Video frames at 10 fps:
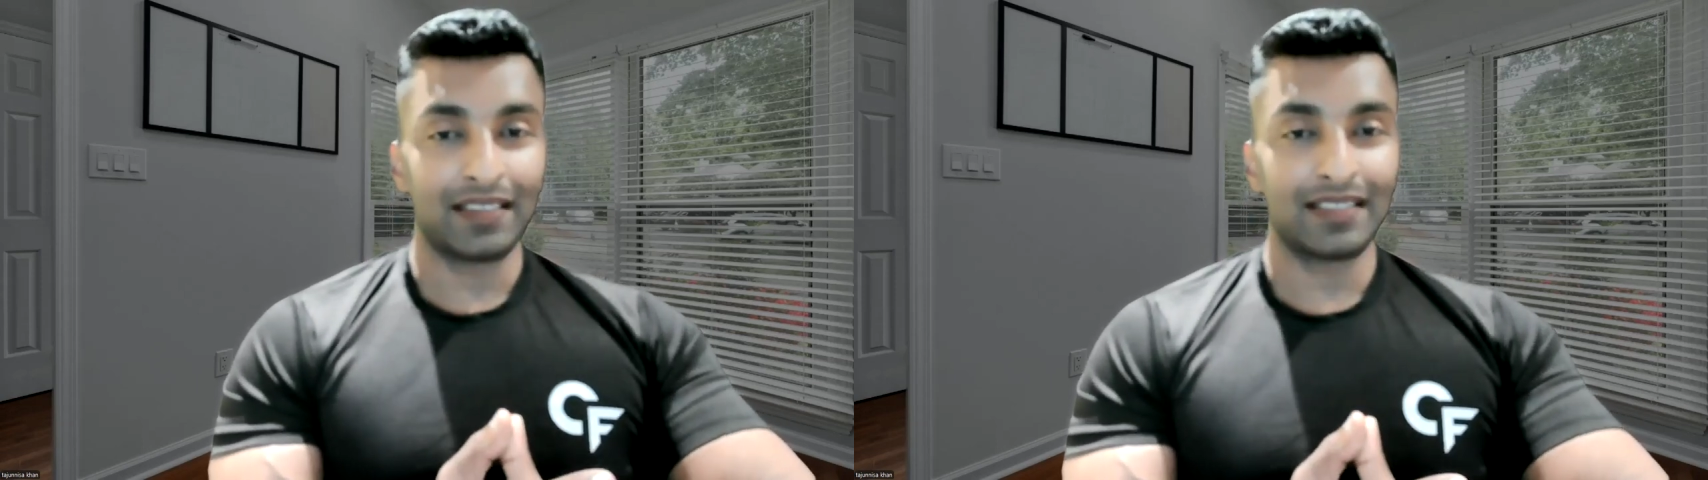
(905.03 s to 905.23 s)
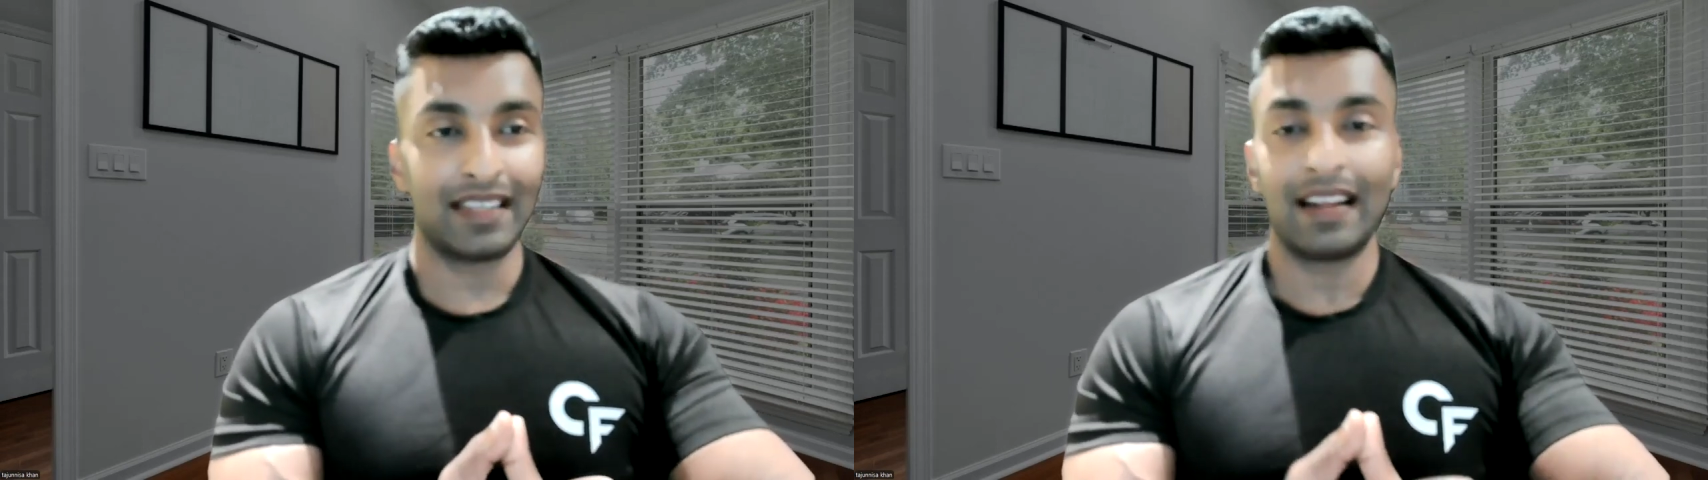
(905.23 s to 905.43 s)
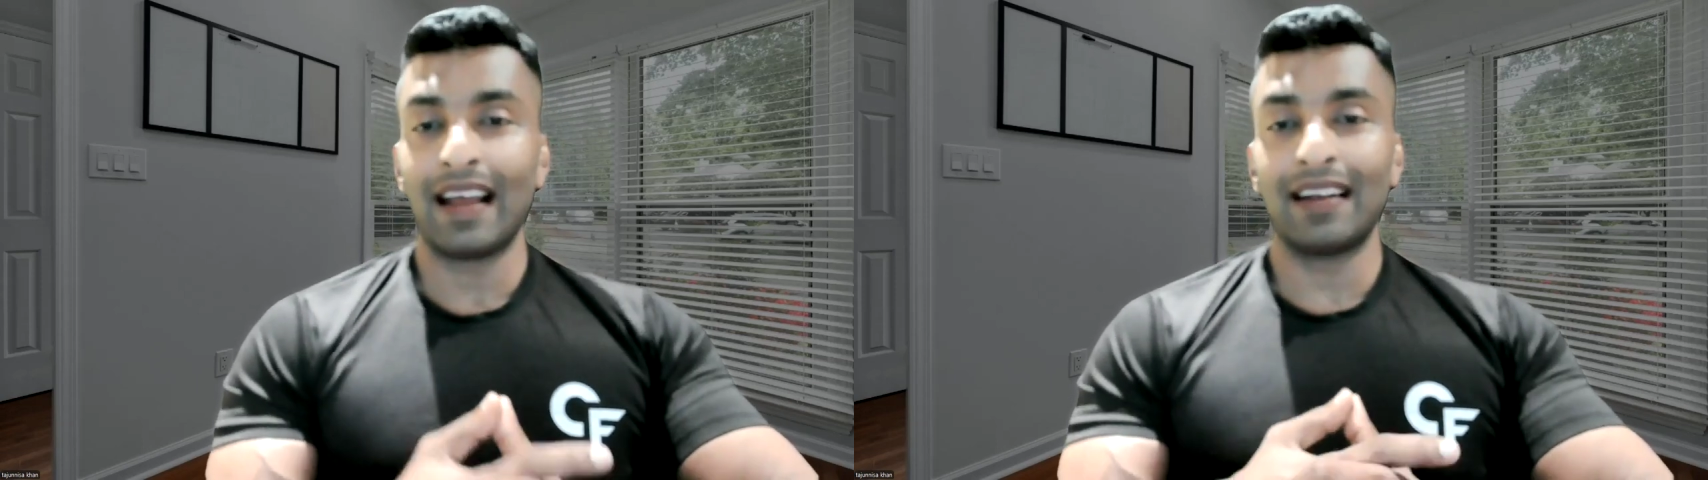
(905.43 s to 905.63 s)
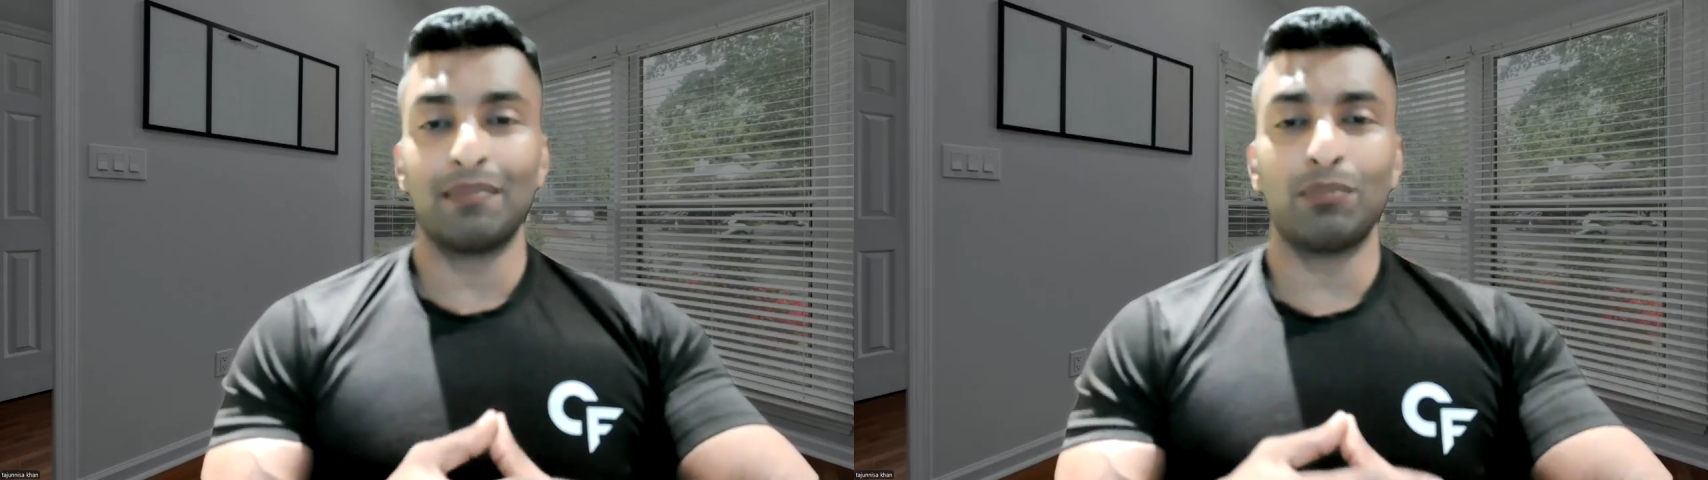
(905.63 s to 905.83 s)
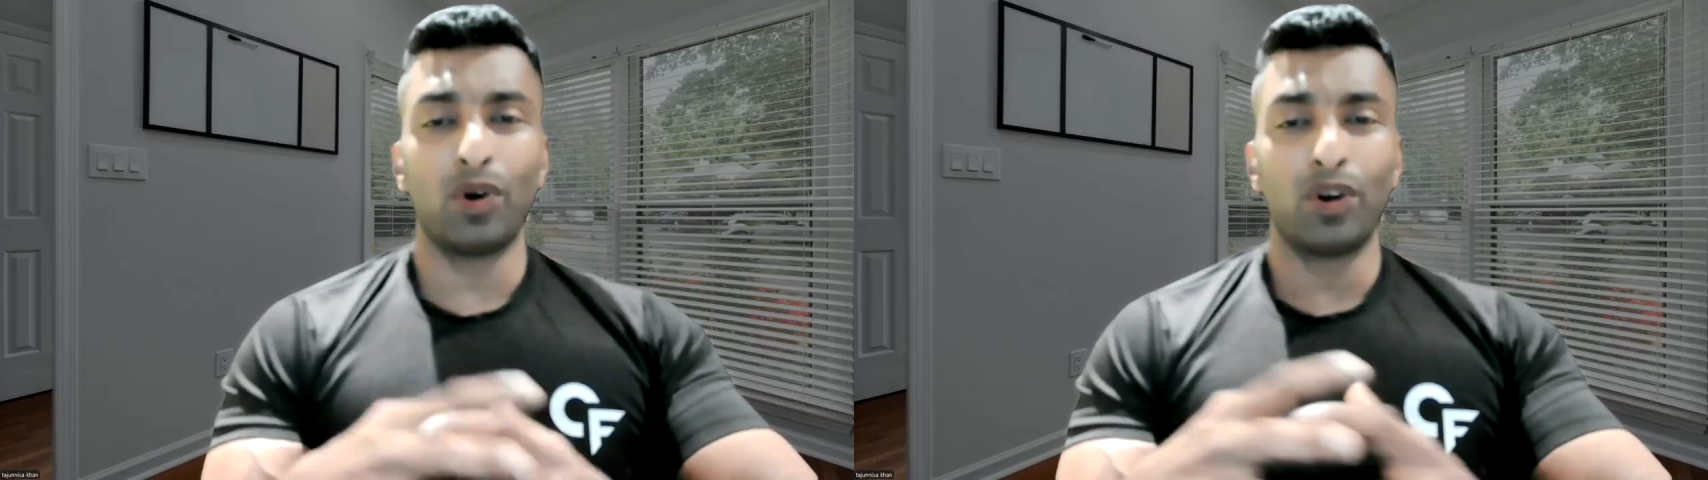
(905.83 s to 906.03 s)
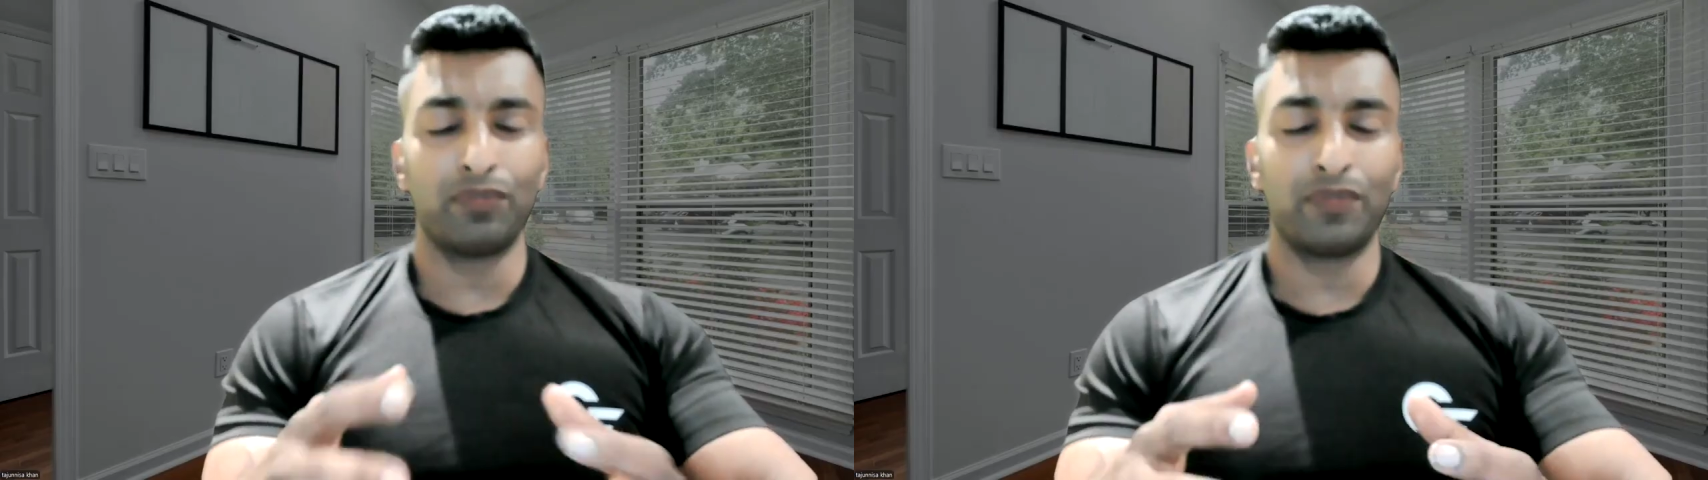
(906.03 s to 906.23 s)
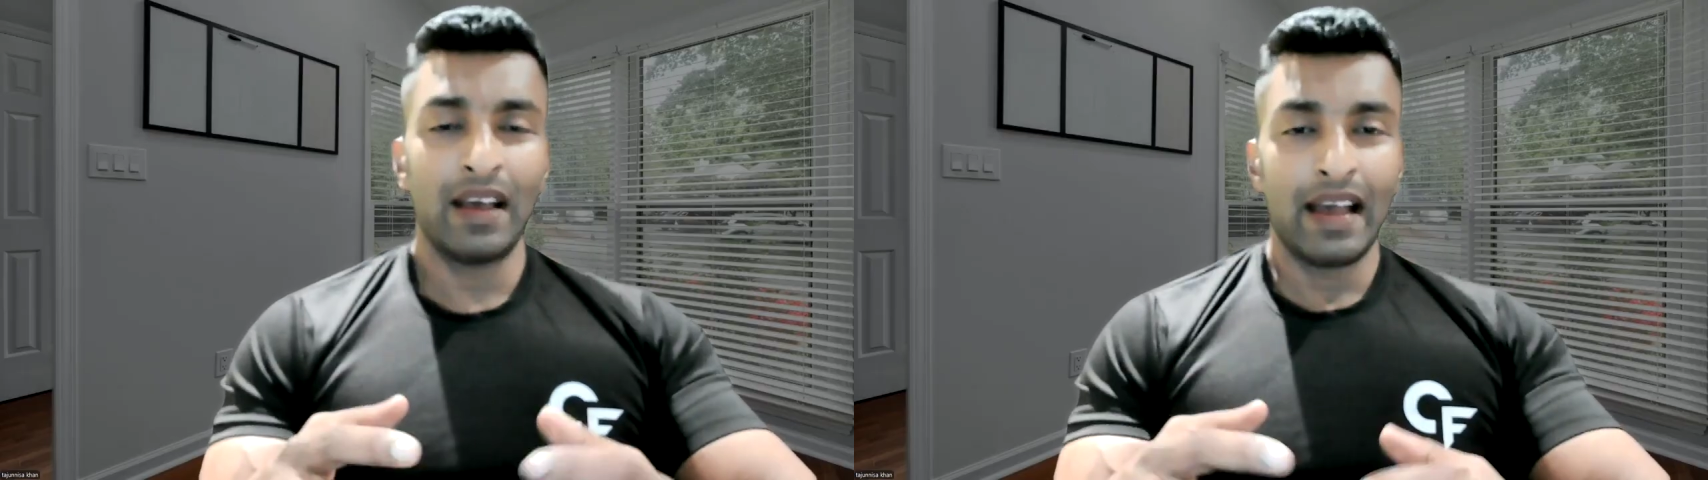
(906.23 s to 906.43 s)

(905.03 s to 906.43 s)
is there, and more of